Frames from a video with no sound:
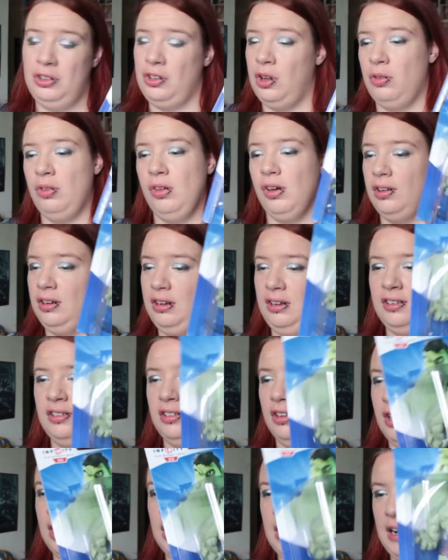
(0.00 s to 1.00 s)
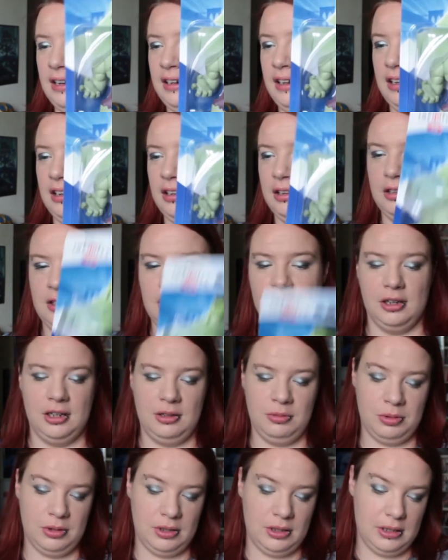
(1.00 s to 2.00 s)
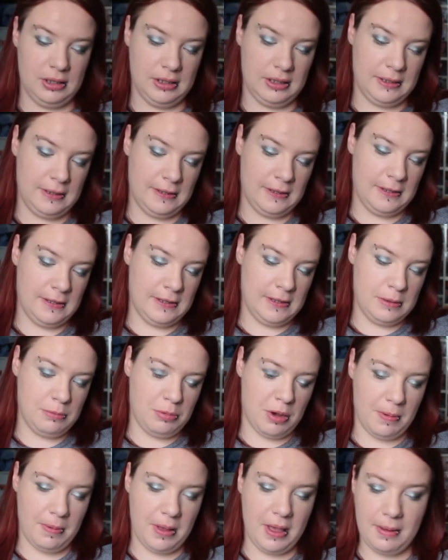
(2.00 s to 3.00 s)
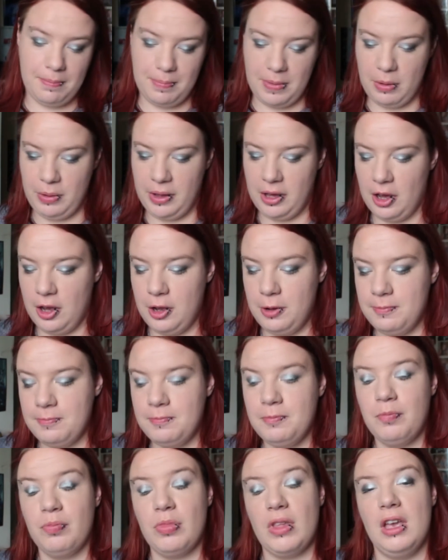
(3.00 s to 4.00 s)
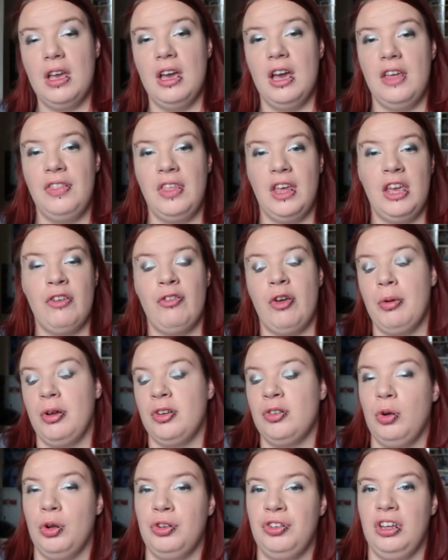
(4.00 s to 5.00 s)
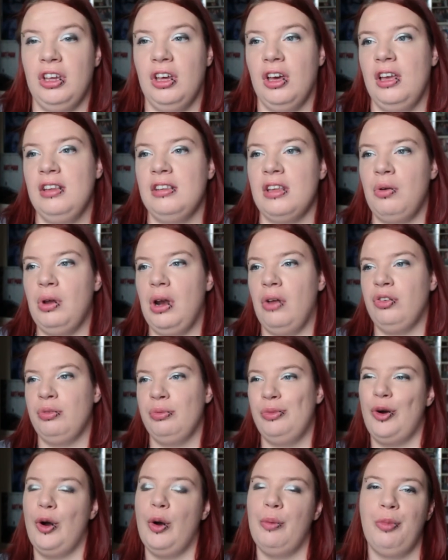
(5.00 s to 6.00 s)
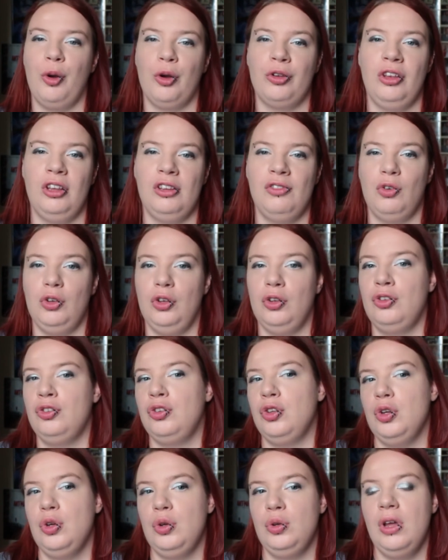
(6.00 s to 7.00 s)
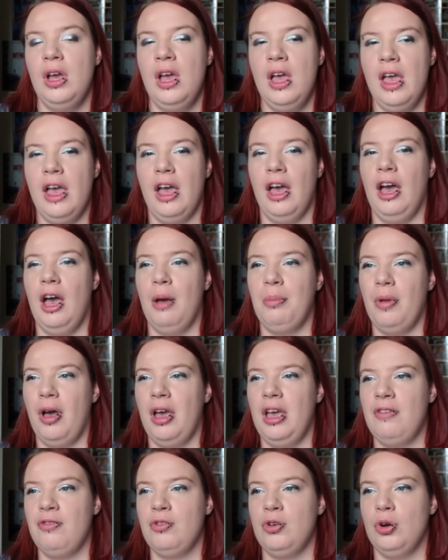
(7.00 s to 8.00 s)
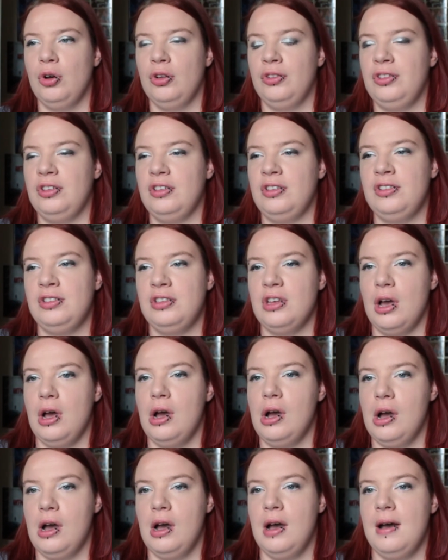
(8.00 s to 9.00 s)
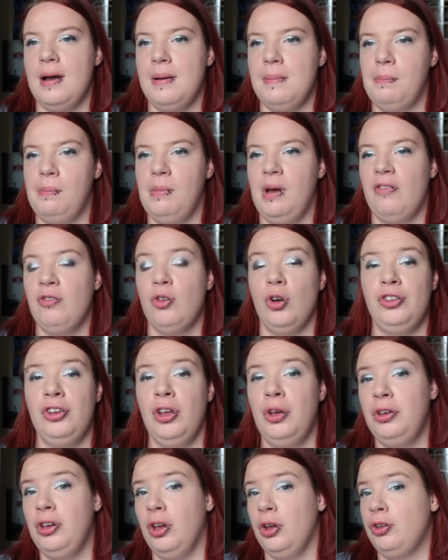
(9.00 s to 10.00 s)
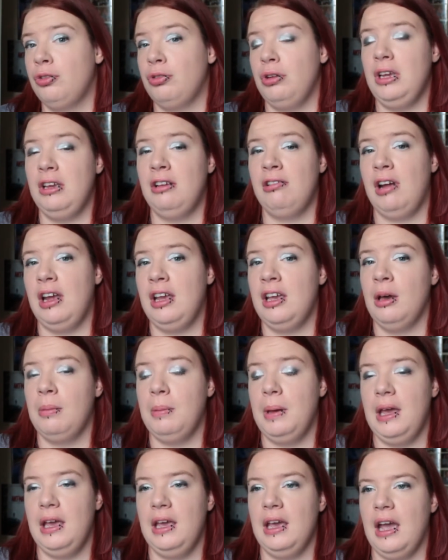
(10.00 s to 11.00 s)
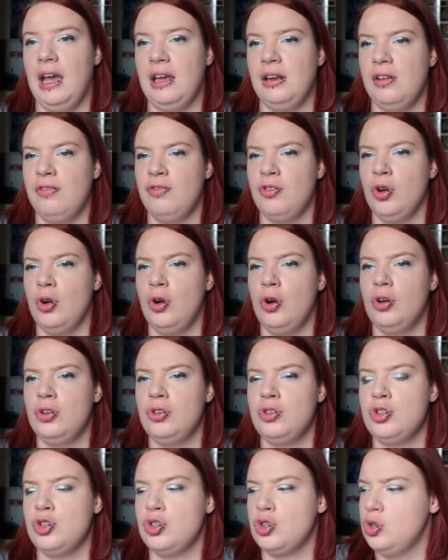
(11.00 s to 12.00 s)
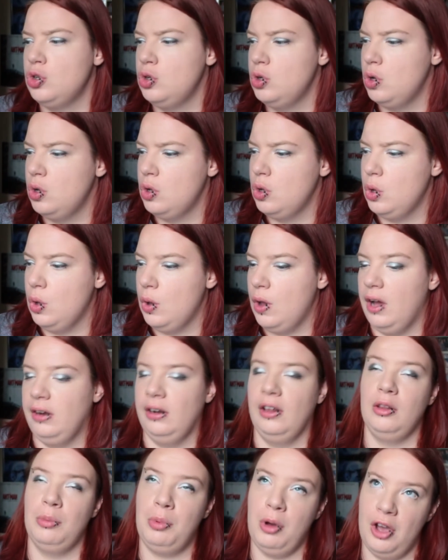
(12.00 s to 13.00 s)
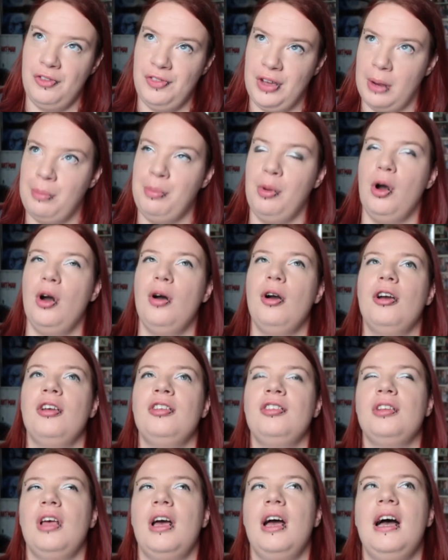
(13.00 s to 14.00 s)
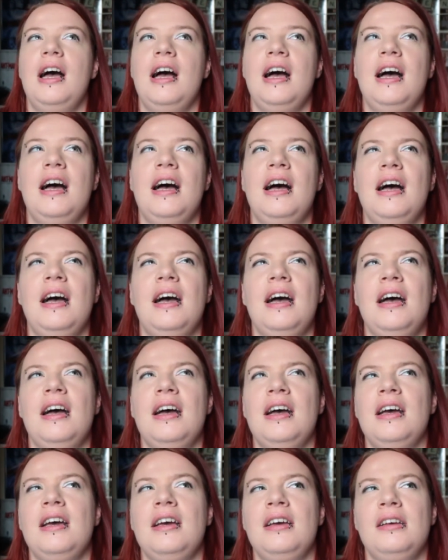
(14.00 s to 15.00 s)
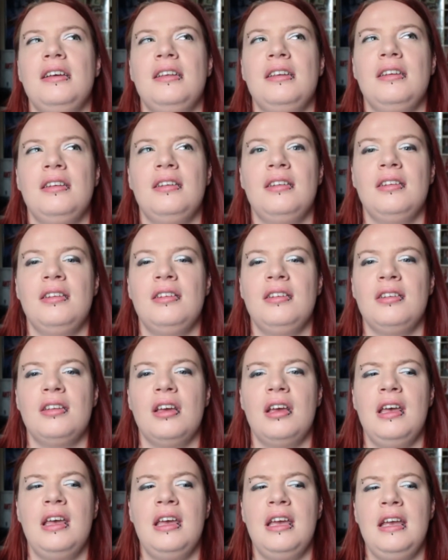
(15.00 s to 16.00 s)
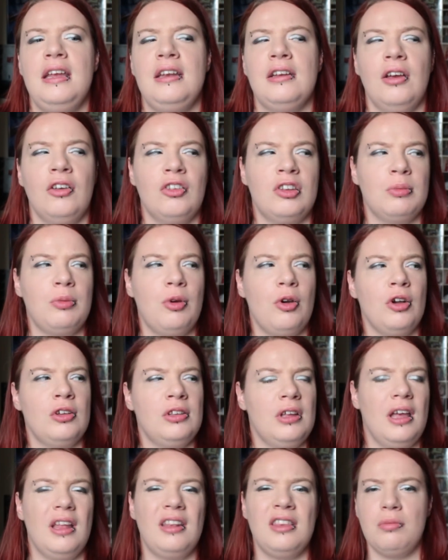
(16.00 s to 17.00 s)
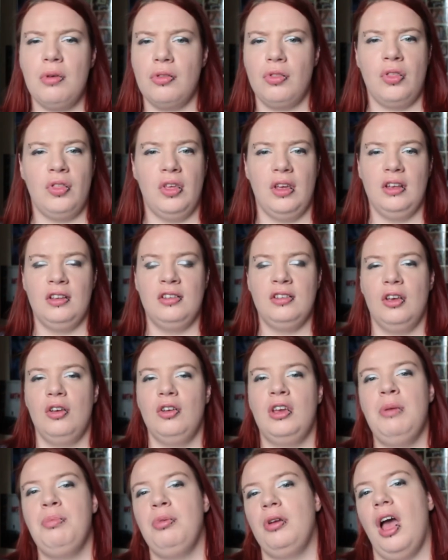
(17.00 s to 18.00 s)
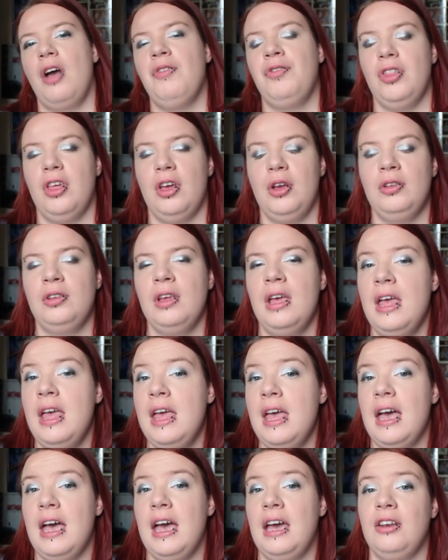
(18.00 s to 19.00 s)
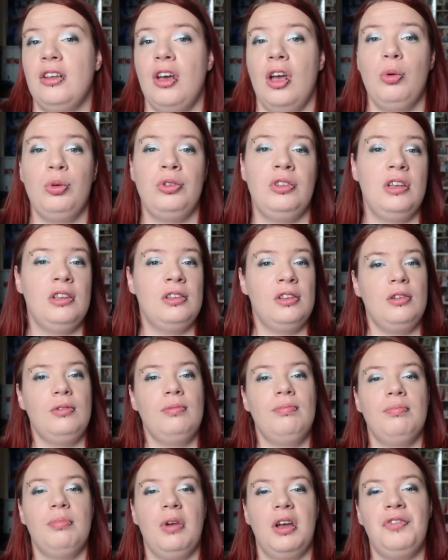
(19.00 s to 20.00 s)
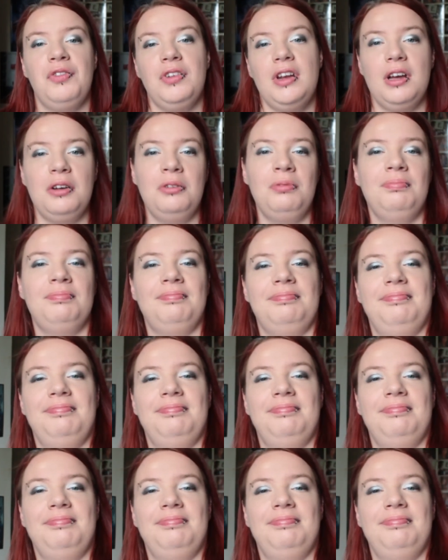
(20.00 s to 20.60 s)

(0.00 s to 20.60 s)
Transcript: I don't think I need to start collecting another type. But yep, there we go. Thank you very much for watching, guys. I will have some more unboxings for you soon. I've got Tokyo Treat Crate coming, and I've got another Perfect Box, and a Degusta Box, and some other things. So keep an eye out for those, and I will see you soon. Bye for now.